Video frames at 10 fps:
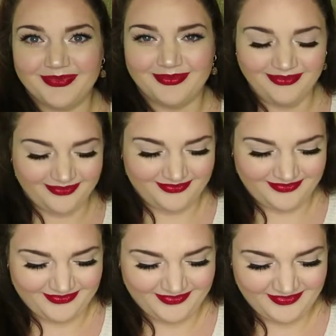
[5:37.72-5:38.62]

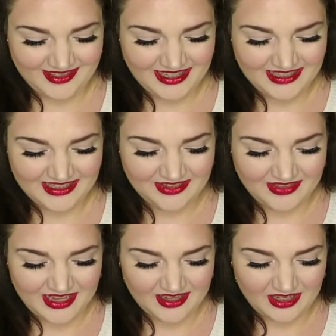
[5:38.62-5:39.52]
Give
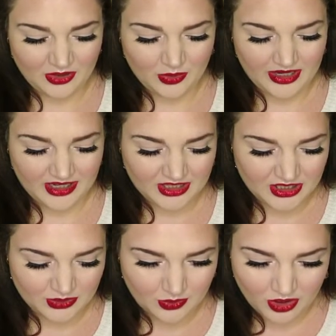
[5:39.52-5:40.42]
that a quick
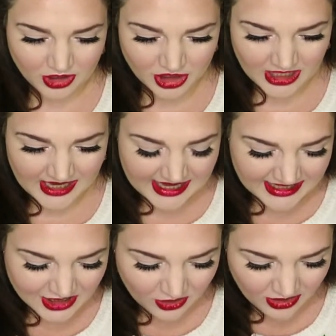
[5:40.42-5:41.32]
swatch.
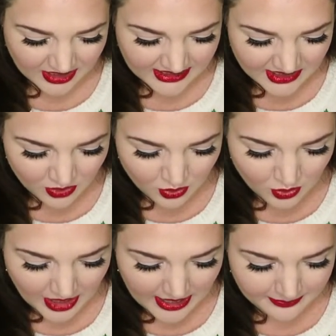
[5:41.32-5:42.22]
It's got like little